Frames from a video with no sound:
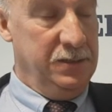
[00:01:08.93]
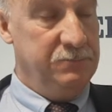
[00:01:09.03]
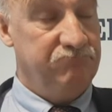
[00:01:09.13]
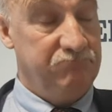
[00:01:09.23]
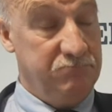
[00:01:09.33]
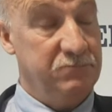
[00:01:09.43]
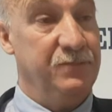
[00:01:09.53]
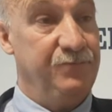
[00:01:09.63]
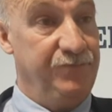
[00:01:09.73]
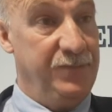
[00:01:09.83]
to hopefully
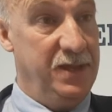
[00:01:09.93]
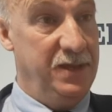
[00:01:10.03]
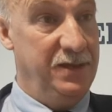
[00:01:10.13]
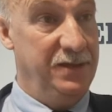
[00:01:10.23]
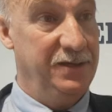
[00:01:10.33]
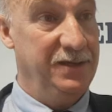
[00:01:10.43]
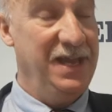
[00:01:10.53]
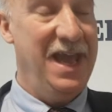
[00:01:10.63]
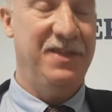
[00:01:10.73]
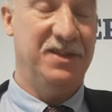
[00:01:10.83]
maybe bring someone in or see what
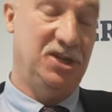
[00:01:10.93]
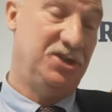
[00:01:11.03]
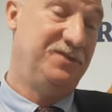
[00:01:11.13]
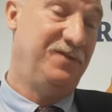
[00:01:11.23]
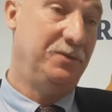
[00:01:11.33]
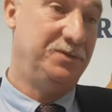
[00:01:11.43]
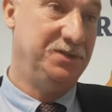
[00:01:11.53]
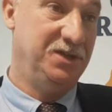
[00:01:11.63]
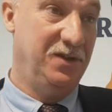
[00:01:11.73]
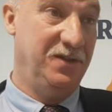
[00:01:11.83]
you've got. Yeah, there's lots of
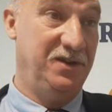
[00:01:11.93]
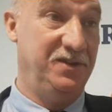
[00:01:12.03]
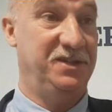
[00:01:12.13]
options, aren't there?